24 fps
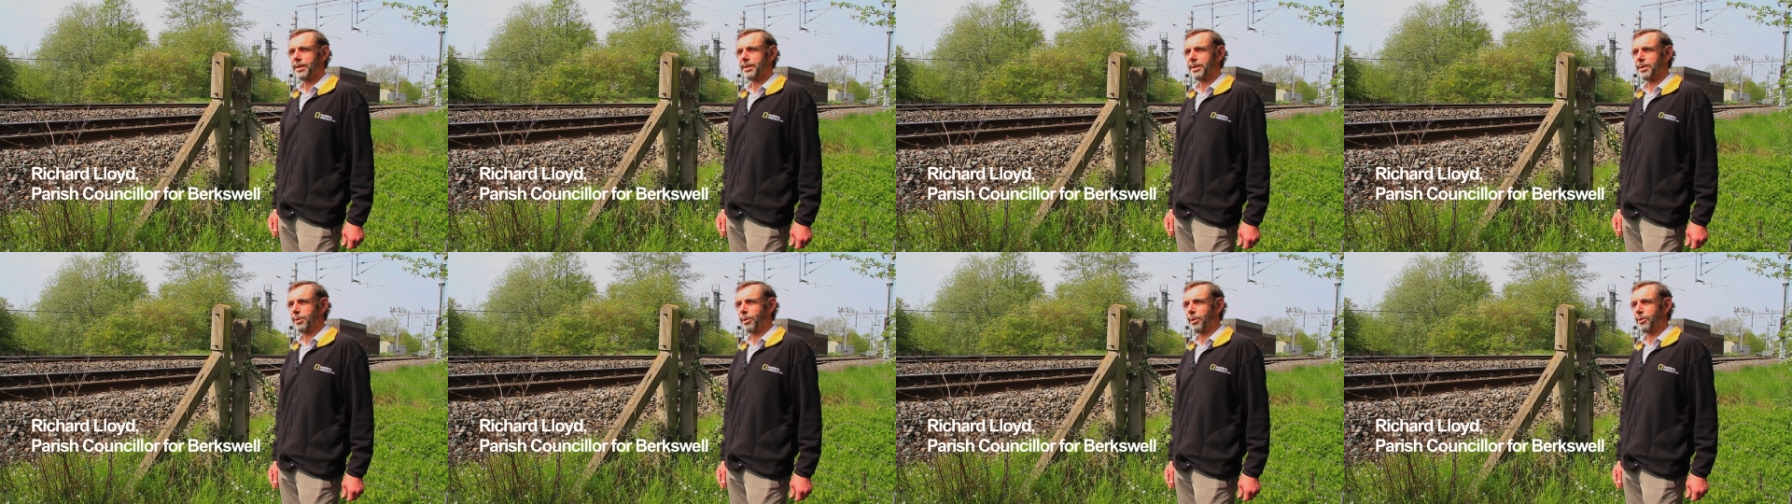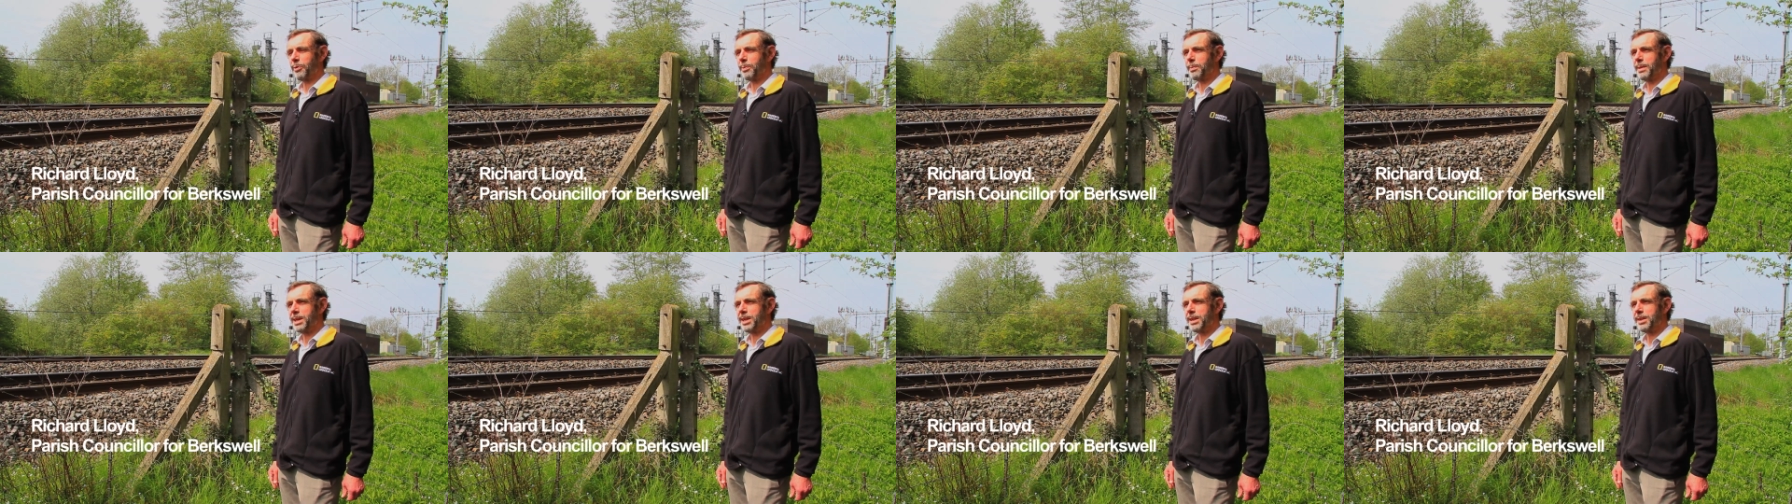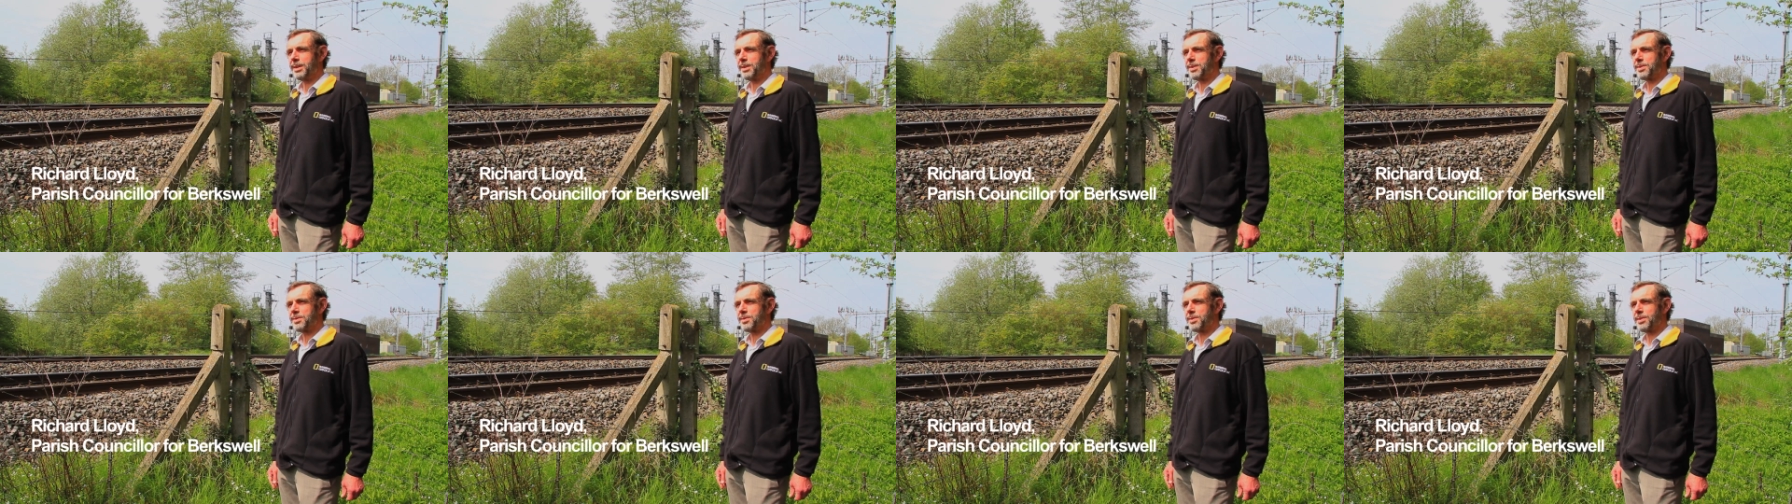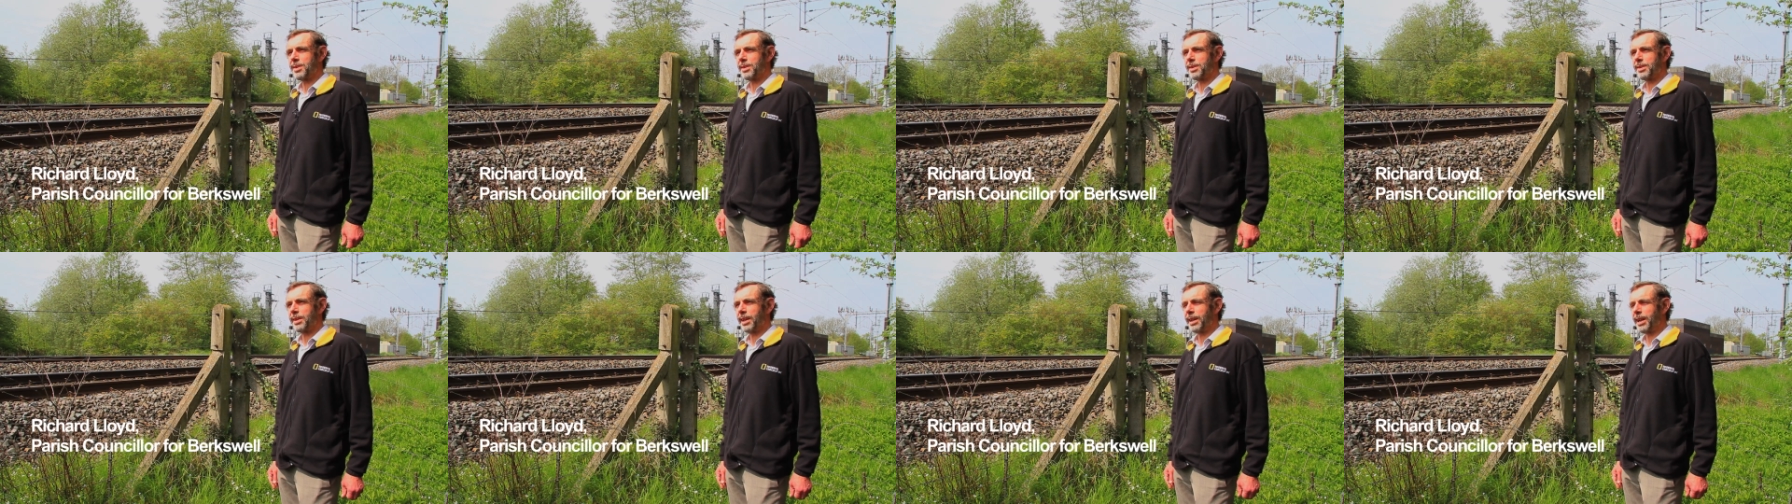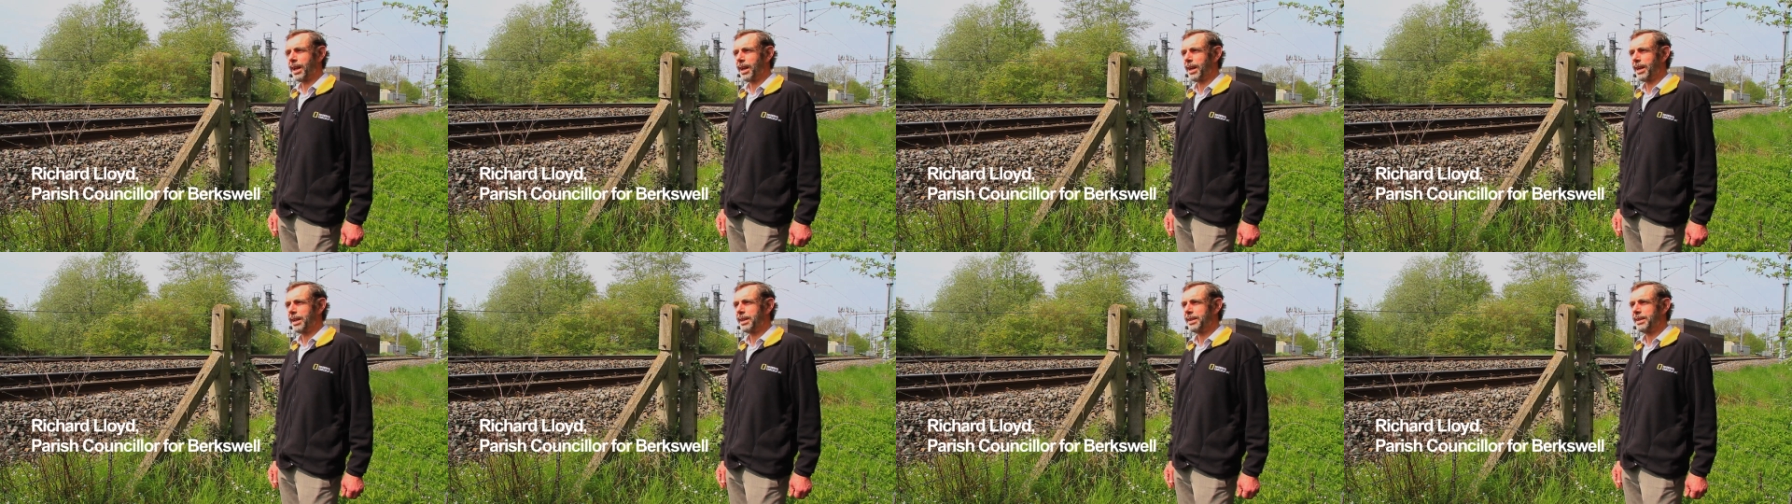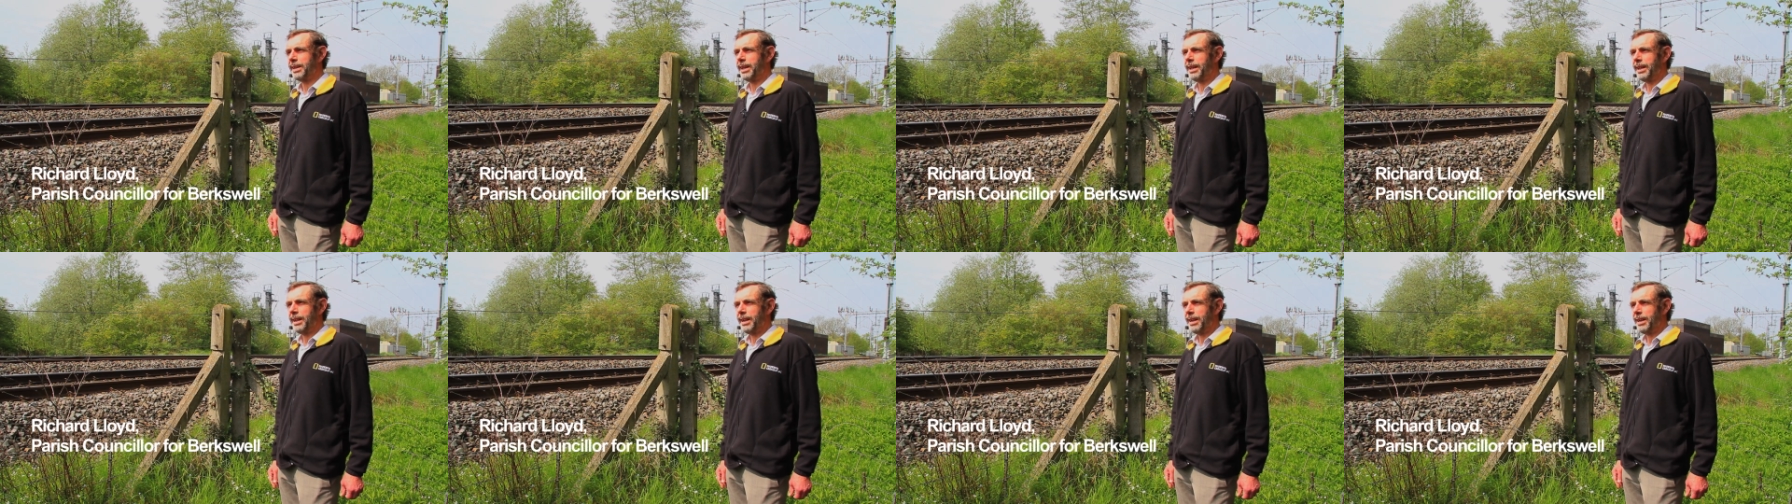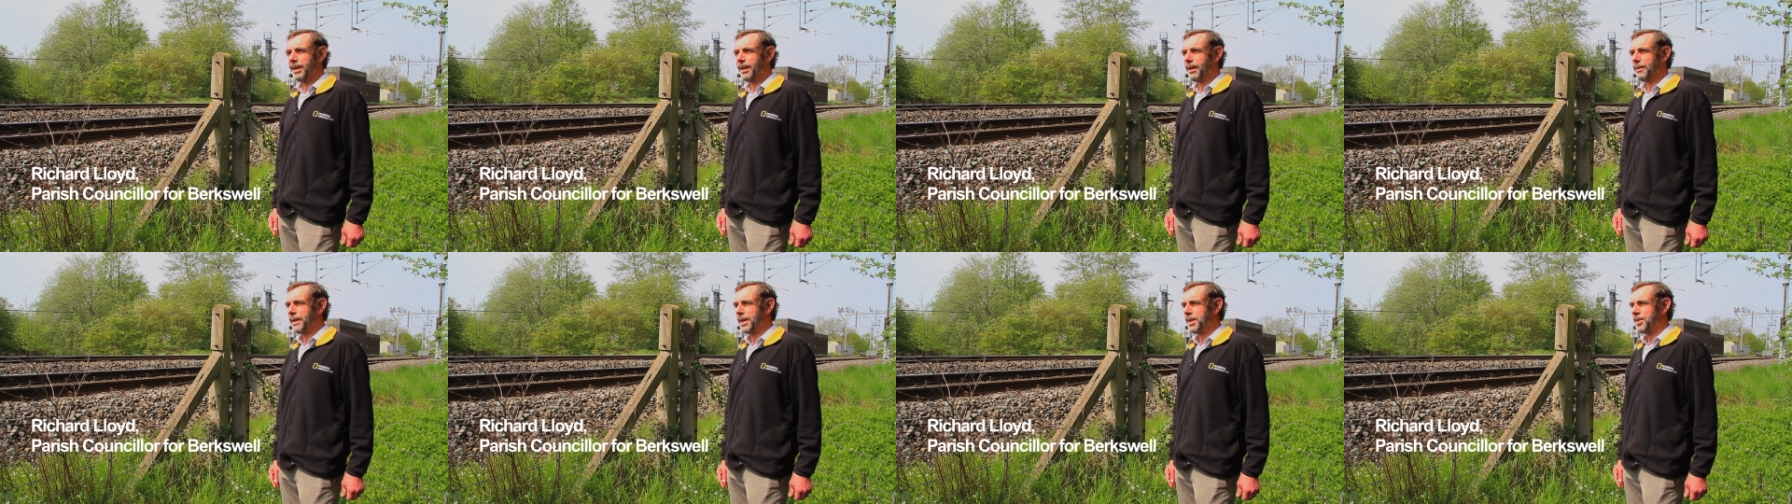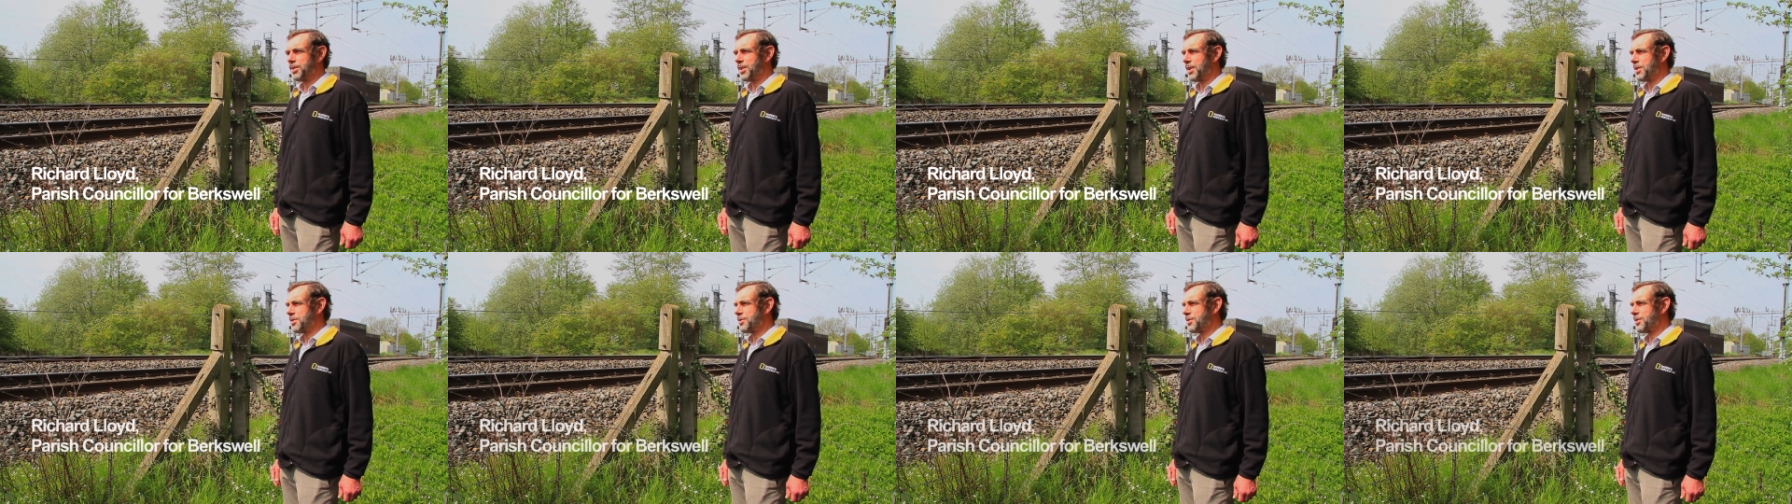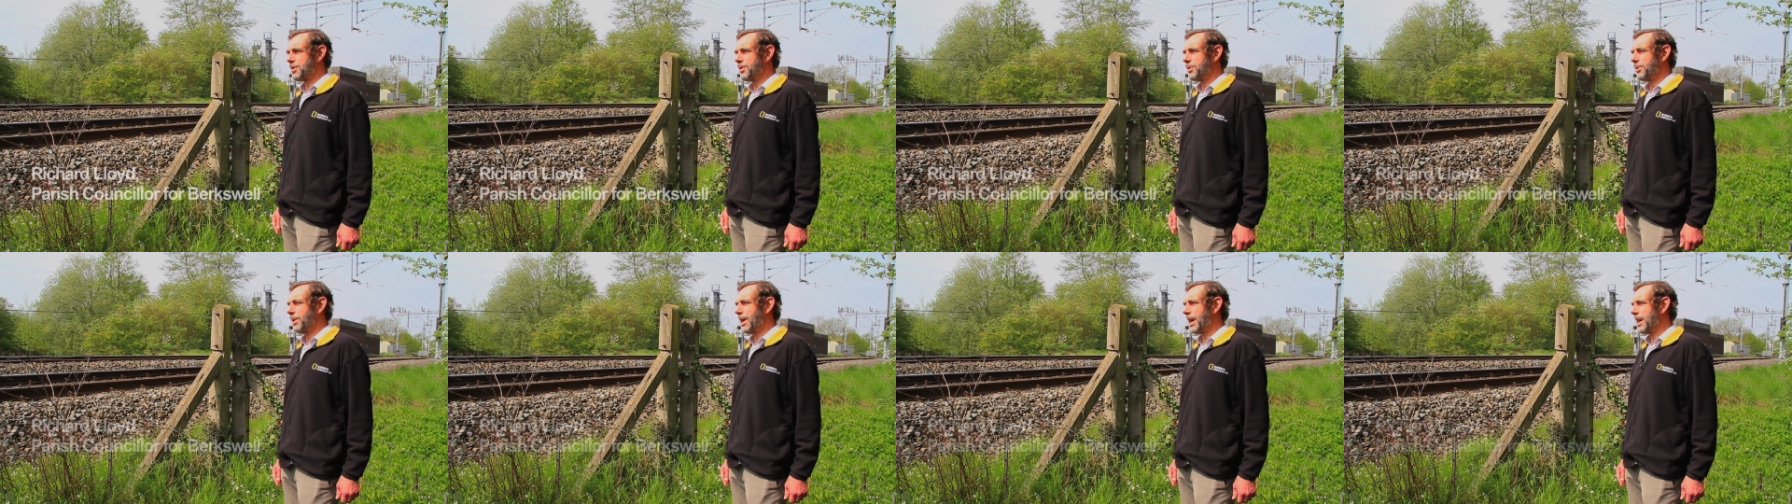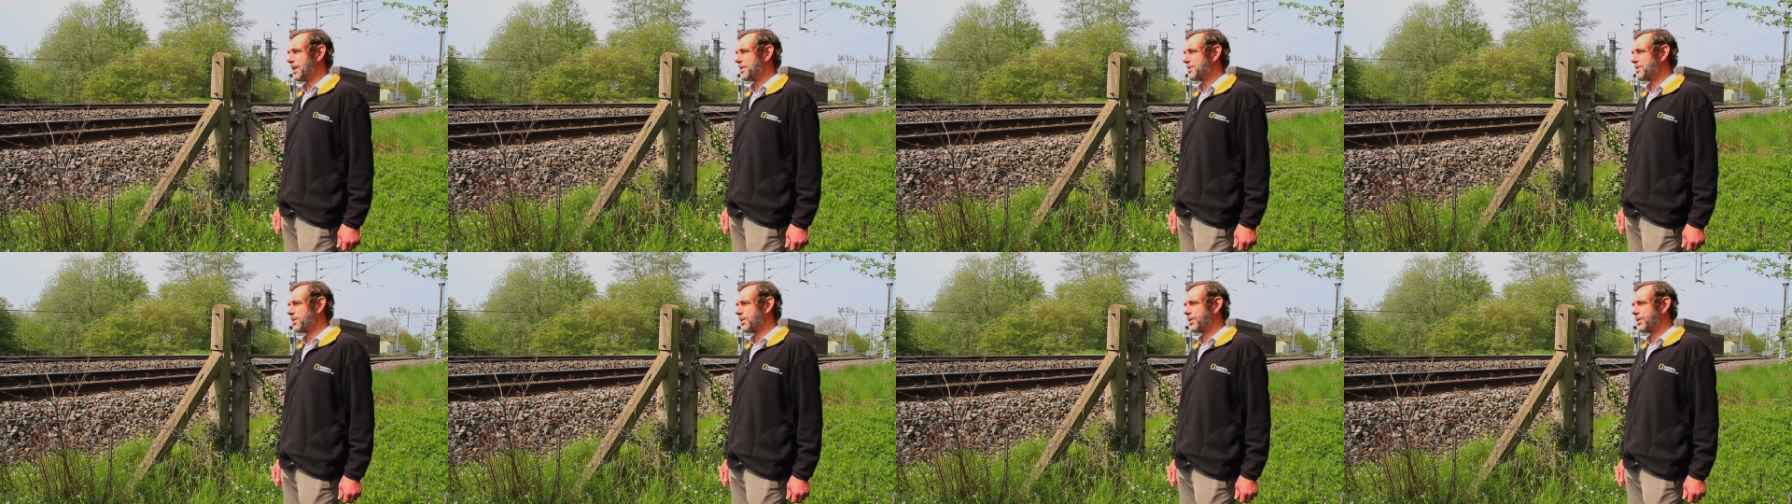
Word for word: north means that the line of HS2 has to